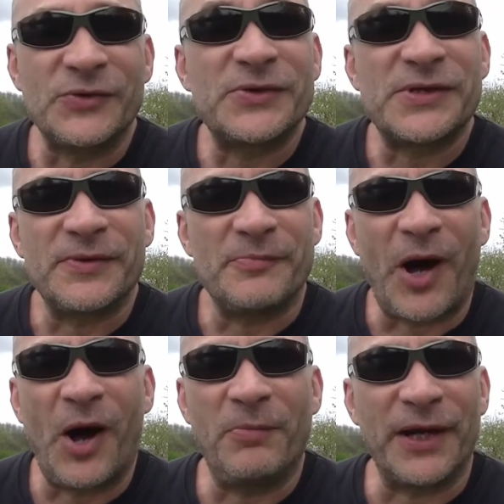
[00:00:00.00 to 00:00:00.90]
also a
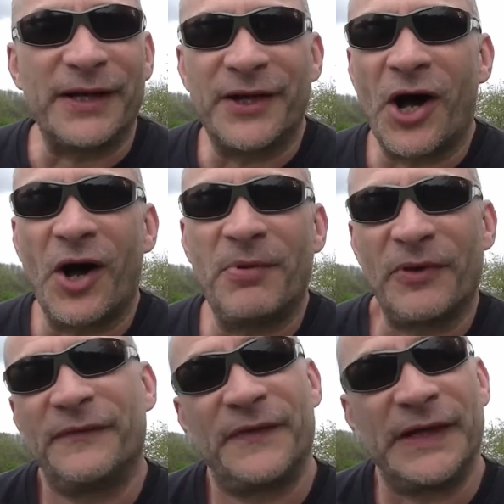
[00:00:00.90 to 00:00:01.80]
barbel and a carp
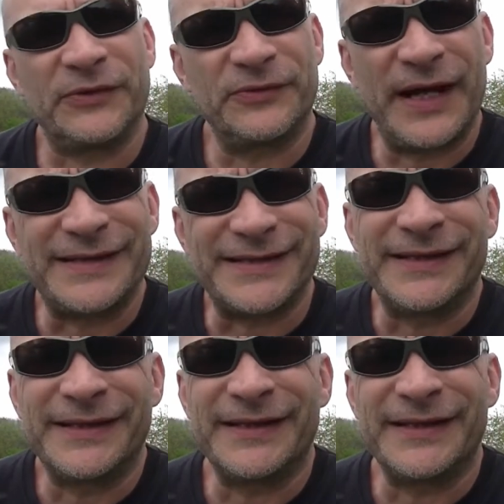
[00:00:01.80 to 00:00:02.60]
on the feed already.